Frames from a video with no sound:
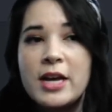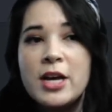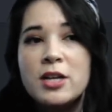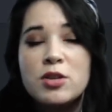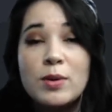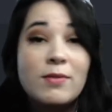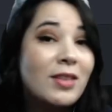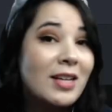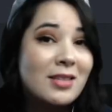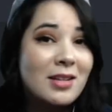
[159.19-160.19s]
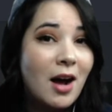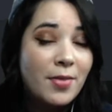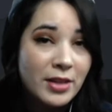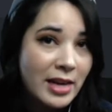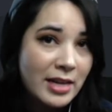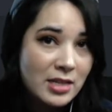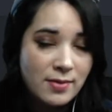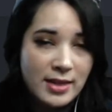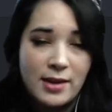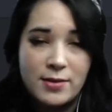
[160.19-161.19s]
So if that's not the case, if
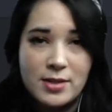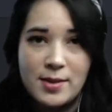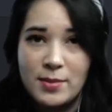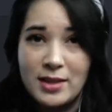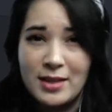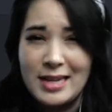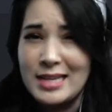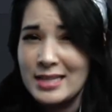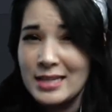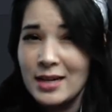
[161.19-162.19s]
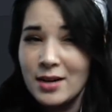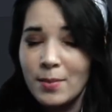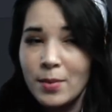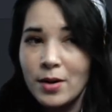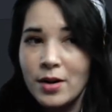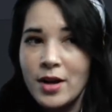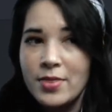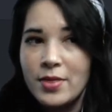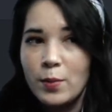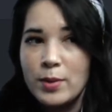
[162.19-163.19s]
they gave us something that isn't a number,
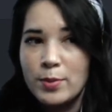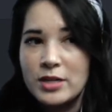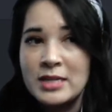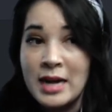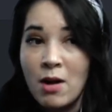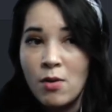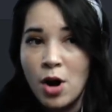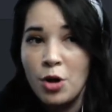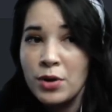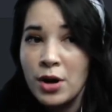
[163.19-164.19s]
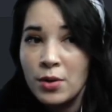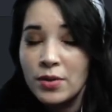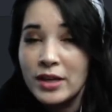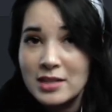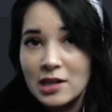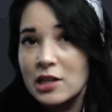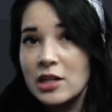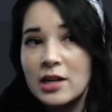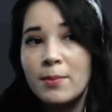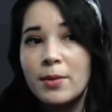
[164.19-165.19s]
then we print out, oh no, that's not a
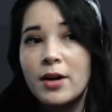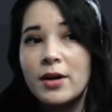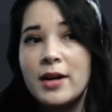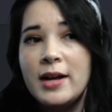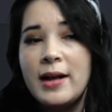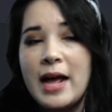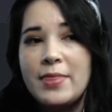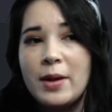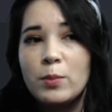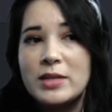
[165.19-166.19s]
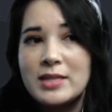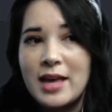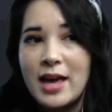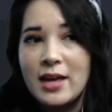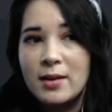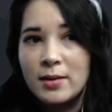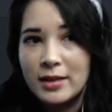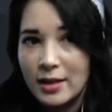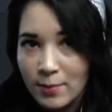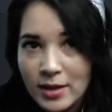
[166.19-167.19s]
good number. And then we say,
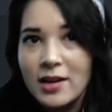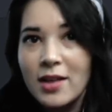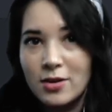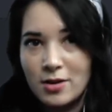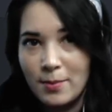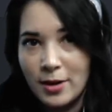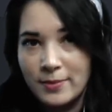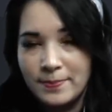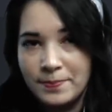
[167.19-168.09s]
give me another number.